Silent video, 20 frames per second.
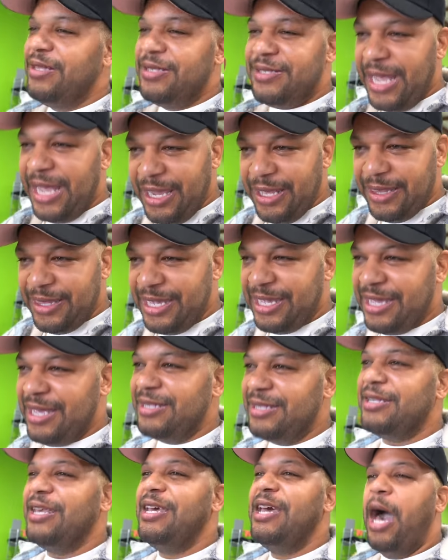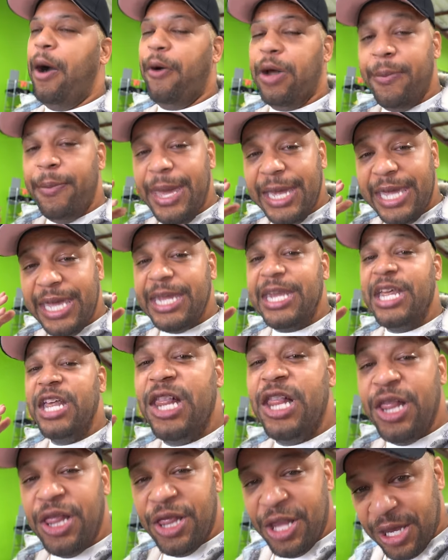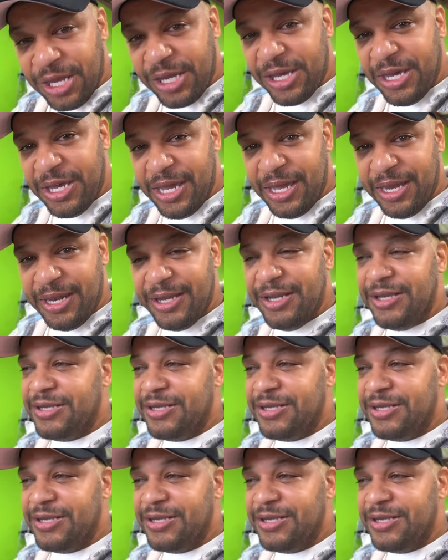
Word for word: Second thing is, I wanna make it look good.